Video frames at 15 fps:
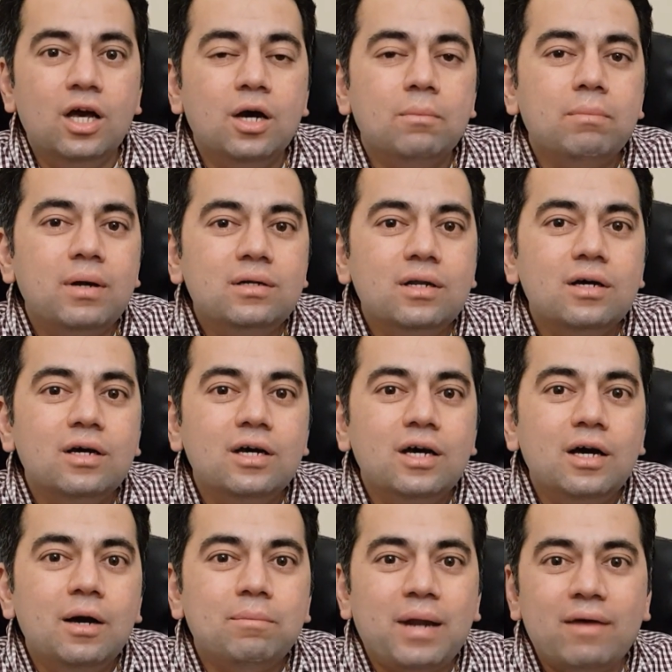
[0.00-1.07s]
But
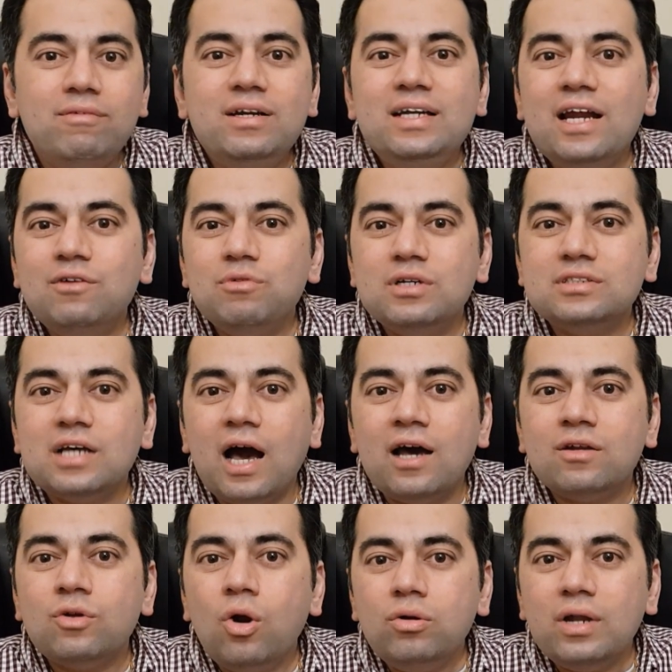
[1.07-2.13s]
private networks are
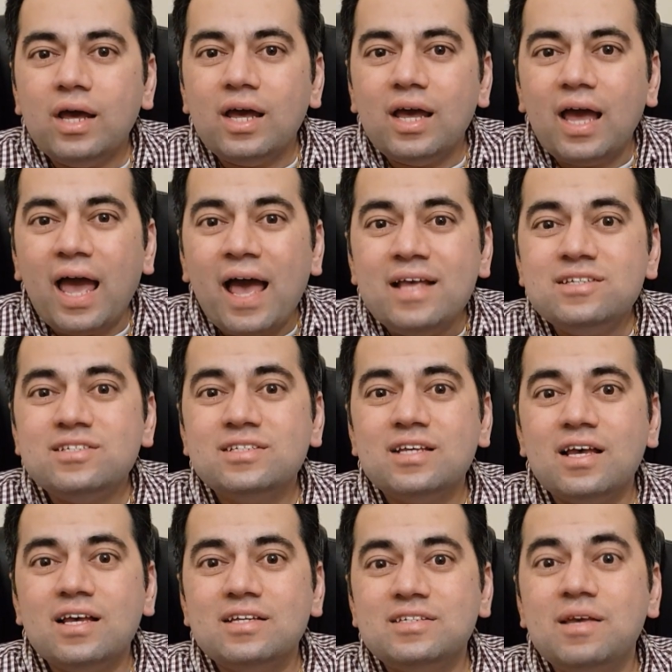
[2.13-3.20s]
not as
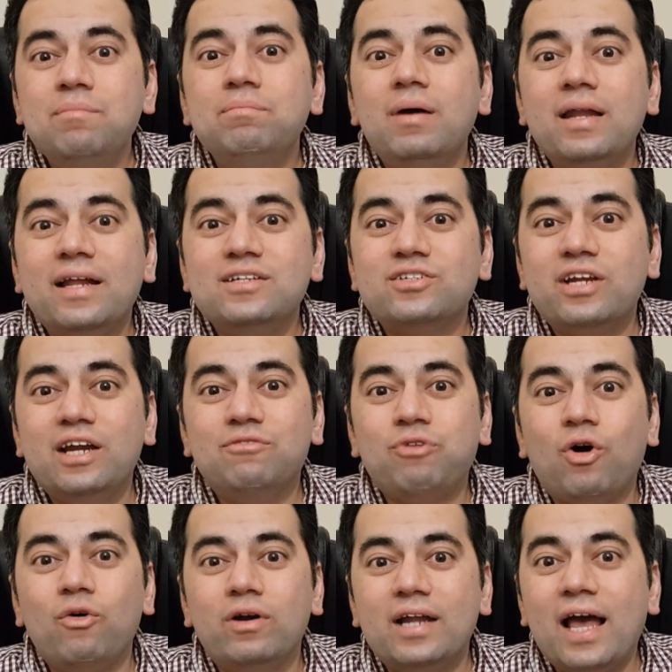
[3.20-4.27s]
simple and
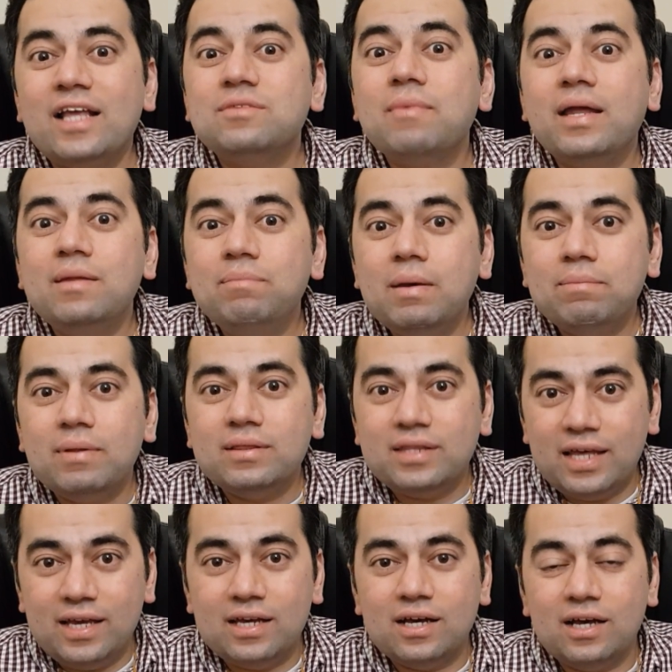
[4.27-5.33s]
straightforward as many people
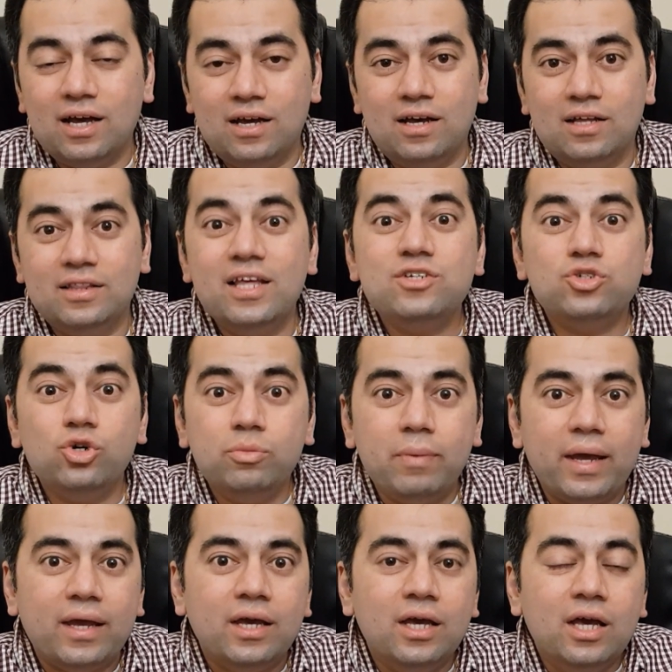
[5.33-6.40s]
think they should
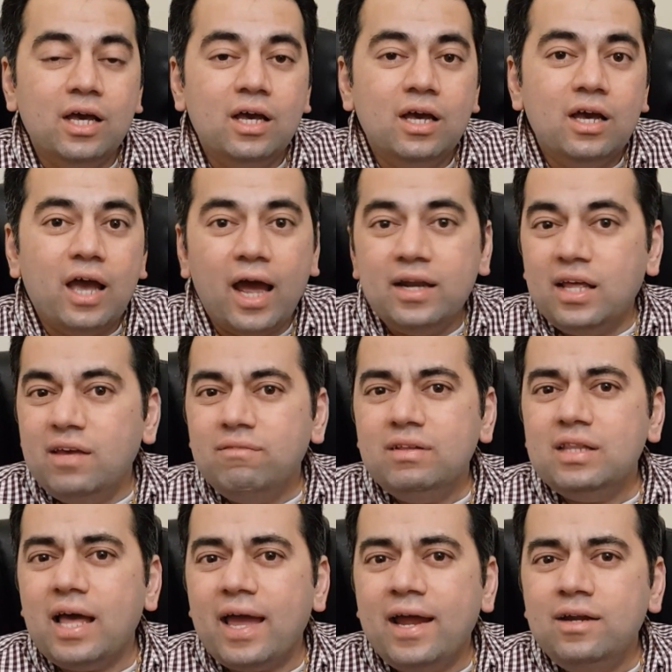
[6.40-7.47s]
be. And even
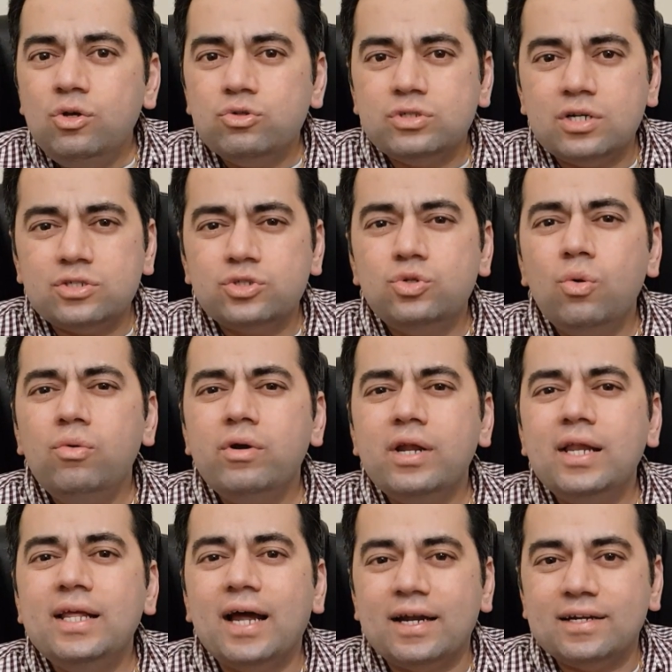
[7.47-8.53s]
the end users don't
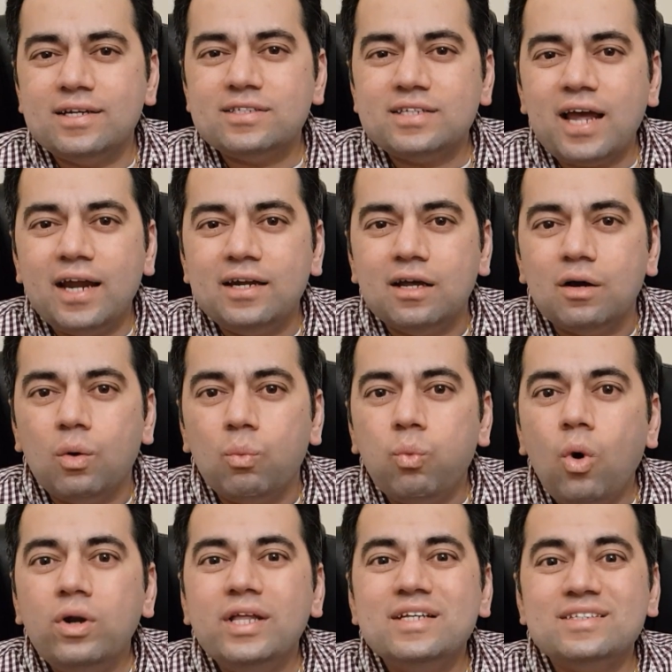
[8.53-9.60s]
really understand
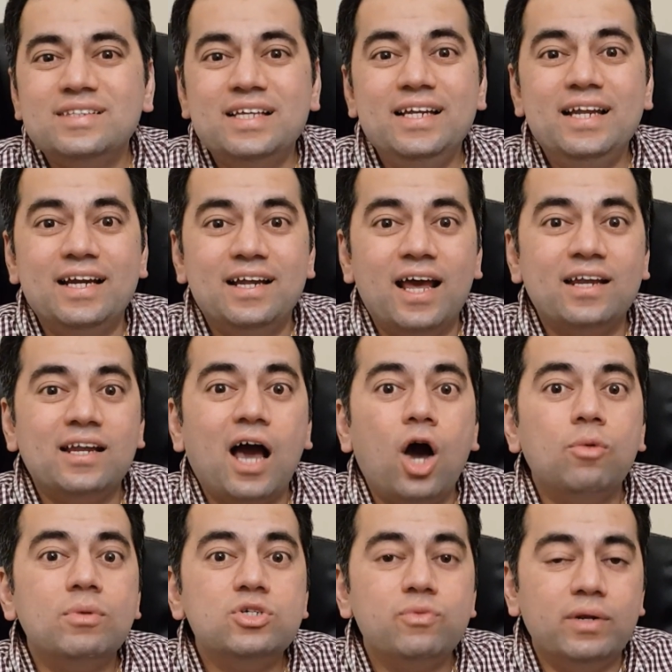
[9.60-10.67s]
what is needed and how
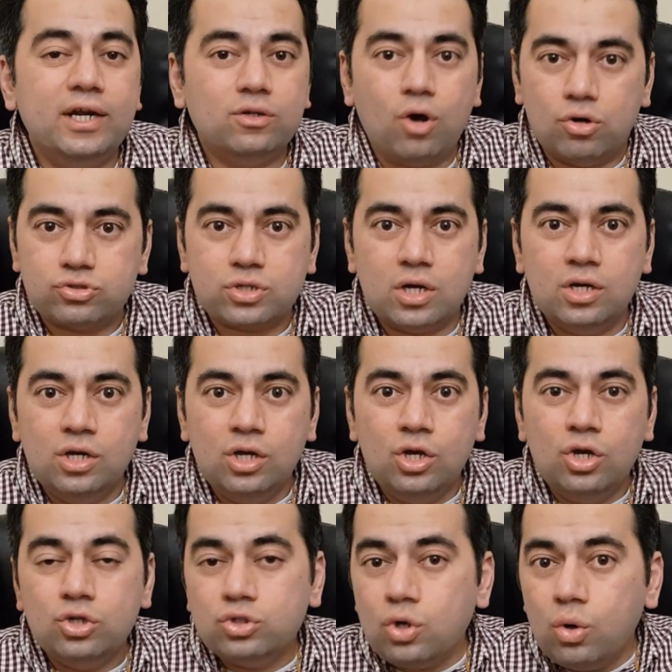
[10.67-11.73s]
much will it cost.
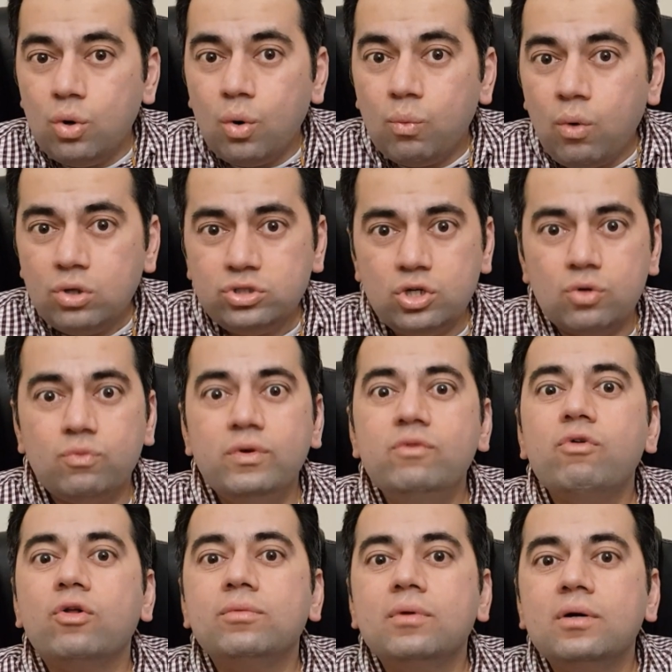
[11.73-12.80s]
So what's your view
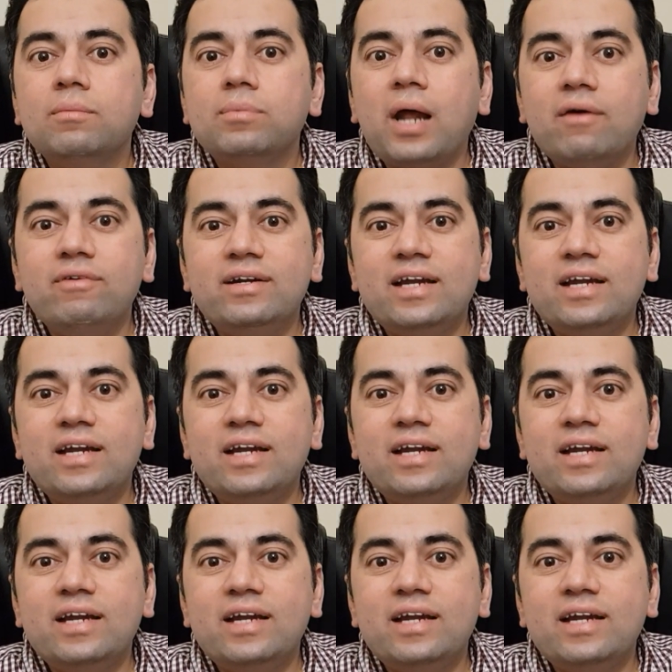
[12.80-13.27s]
on private